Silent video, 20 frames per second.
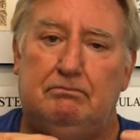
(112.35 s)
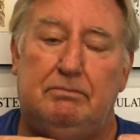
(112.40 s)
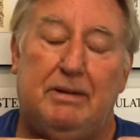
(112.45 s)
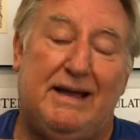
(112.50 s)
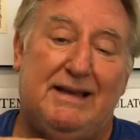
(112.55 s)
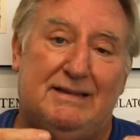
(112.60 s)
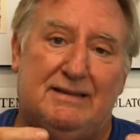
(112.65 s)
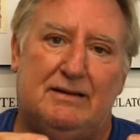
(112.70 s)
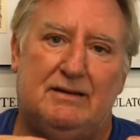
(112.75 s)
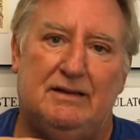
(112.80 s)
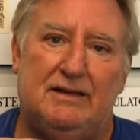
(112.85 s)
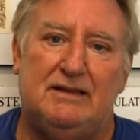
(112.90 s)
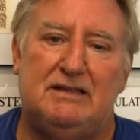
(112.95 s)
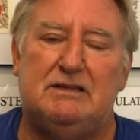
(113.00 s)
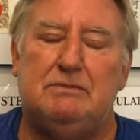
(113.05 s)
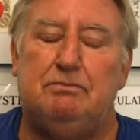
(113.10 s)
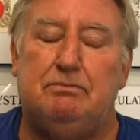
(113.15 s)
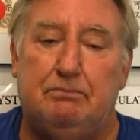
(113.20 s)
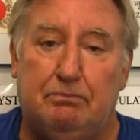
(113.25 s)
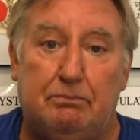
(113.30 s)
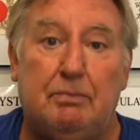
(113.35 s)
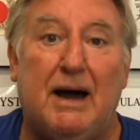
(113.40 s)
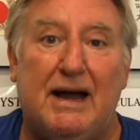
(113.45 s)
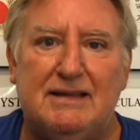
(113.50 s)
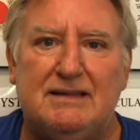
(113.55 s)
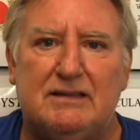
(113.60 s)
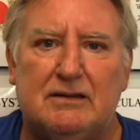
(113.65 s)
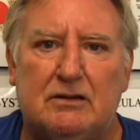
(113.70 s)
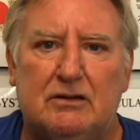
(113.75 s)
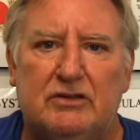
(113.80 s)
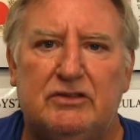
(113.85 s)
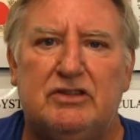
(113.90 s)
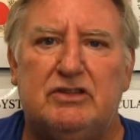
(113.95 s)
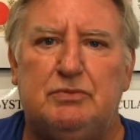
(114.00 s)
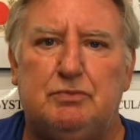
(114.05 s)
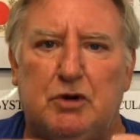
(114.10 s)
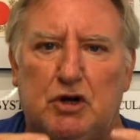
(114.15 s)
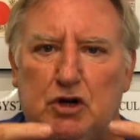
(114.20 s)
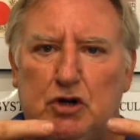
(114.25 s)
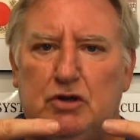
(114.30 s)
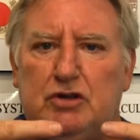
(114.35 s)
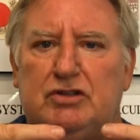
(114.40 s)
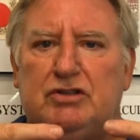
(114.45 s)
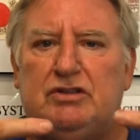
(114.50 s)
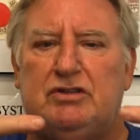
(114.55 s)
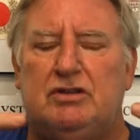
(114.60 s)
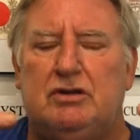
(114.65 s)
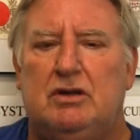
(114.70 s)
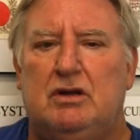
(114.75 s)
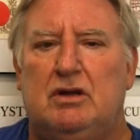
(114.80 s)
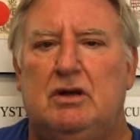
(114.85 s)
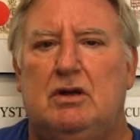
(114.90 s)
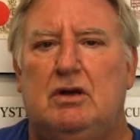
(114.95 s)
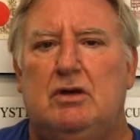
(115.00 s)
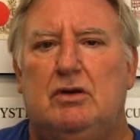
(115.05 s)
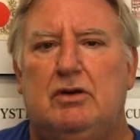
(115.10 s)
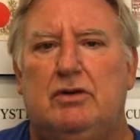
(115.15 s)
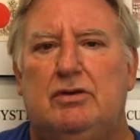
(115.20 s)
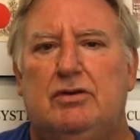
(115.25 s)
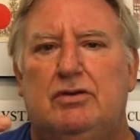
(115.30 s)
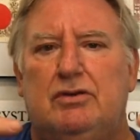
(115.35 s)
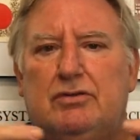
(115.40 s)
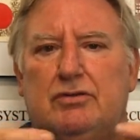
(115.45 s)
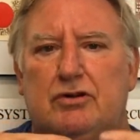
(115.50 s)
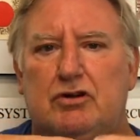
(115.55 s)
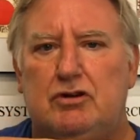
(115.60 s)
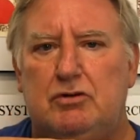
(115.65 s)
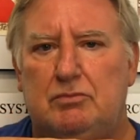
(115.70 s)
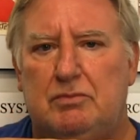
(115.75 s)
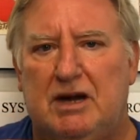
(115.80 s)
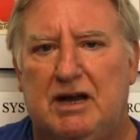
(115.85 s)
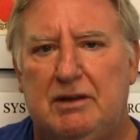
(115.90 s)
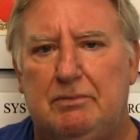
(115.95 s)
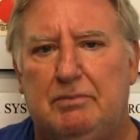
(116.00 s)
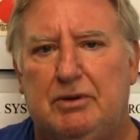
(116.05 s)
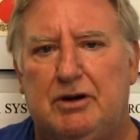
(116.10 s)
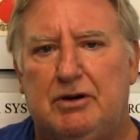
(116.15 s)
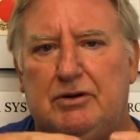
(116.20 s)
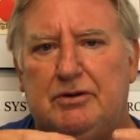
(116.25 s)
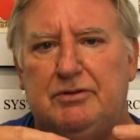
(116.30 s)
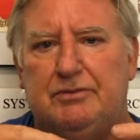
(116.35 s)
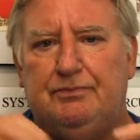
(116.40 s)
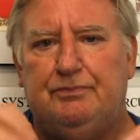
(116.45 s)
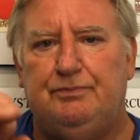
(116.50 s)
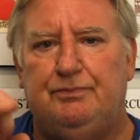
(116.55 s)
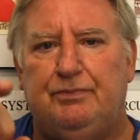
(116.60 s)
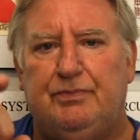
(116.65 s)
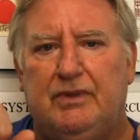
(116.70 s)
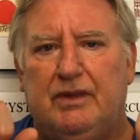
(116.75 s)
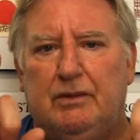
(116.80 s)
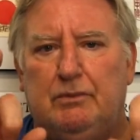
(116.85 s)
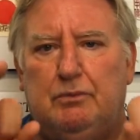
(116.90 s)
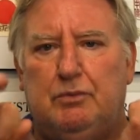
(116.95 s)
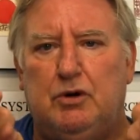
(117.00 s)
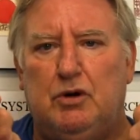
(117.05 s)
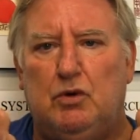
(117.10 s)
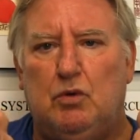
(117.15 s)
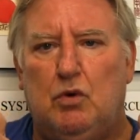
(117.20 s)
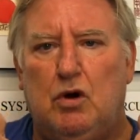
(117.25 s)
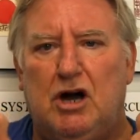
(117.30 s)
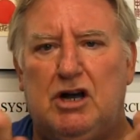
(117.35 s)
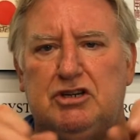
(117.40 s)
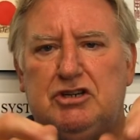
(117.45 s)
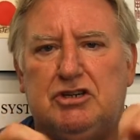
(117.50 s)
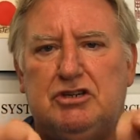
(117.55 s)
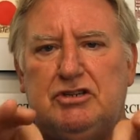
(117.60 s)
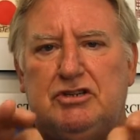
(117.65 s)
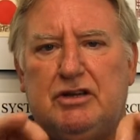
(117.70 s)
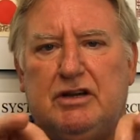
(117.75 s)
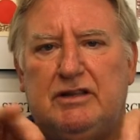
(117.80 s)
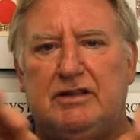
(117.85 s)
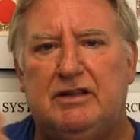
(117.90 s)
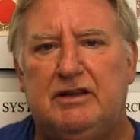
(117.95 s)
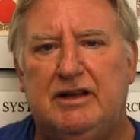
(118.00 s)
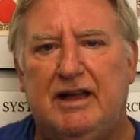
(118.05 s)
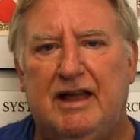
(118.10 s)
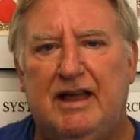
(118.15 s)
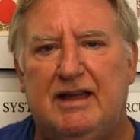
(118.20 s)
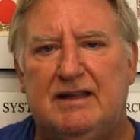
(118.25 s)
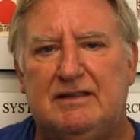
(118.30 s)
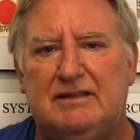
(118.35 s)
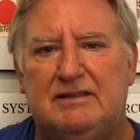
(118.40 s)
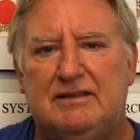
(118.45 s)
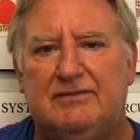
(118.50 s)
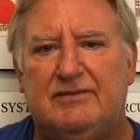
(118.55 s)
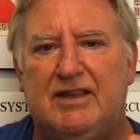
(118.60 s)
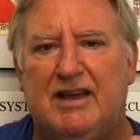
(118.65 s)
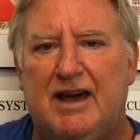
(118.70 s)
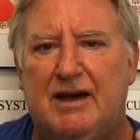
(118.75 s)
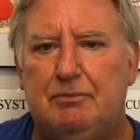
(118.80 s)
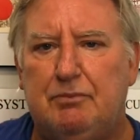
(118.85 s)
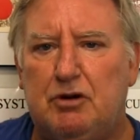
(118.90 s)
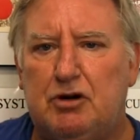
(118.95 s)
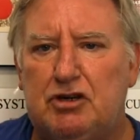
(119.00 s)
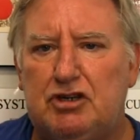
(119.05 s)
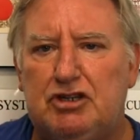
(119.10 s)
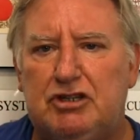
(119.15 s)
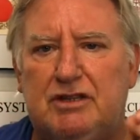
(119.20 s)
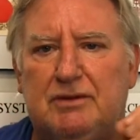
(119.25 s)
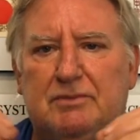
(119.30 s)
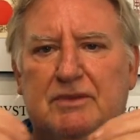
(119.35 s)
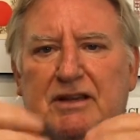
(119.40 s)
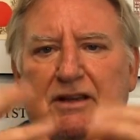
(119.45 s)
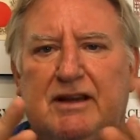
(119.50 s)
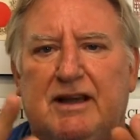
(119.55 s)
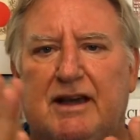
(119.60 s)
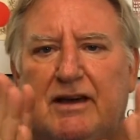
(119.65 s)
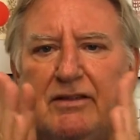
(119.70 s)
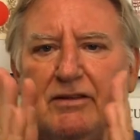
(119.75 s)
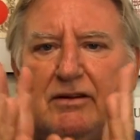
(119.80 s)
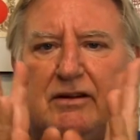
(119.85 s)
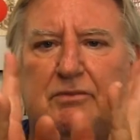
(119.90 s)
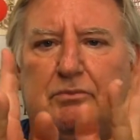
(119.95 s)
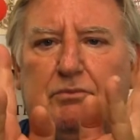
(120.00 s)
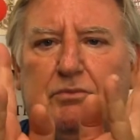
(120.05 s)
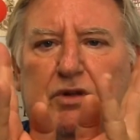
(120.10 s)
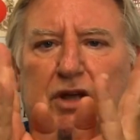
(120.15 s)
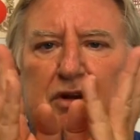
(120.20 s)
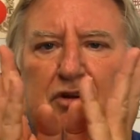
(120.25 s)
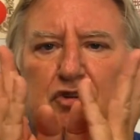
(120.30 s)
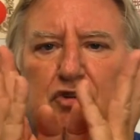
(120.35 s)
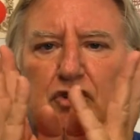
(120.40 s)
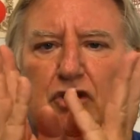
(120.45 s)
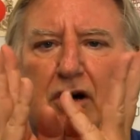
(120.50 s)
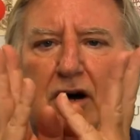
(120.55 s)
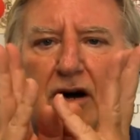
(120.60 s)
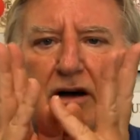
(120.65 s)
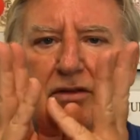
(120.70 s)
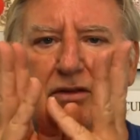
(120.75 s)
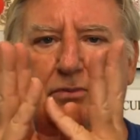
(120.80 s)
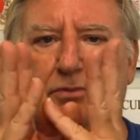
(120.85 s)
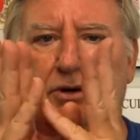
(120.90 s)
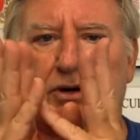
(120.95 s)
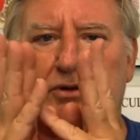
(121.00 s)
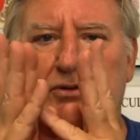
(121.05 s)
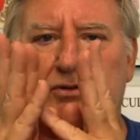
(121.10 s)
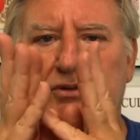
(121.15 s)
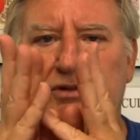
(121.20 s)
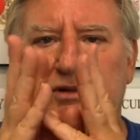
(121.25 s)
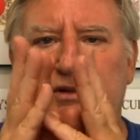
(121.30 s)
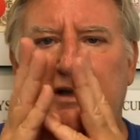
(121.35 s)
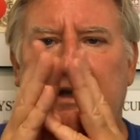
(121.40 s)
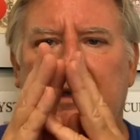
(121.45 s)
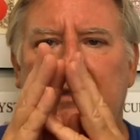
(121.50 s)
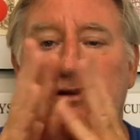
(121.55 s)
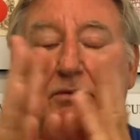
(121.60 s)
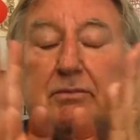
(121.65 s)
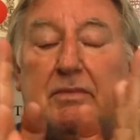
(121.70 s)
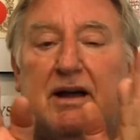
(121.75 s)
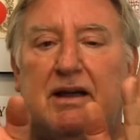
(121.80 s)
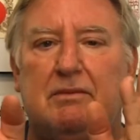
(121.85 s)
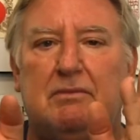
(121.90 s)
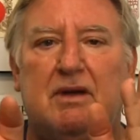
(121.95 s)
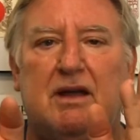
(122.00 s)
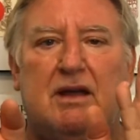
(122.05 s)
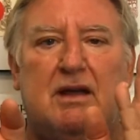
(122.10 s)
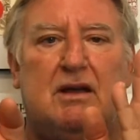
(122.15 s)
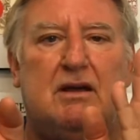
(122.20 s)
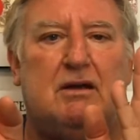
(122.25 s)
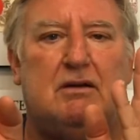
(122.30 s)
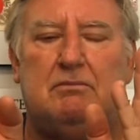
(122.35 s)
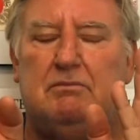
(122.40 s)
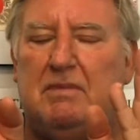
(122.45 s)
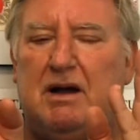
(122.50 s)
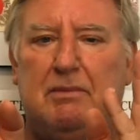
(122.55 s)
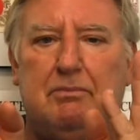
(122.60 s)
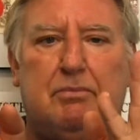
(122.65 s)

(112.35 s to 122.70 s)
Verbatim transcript: basically bicycle spokes through my bone, put washers on the ends of that, push them together, and, and draw the bone together. My, my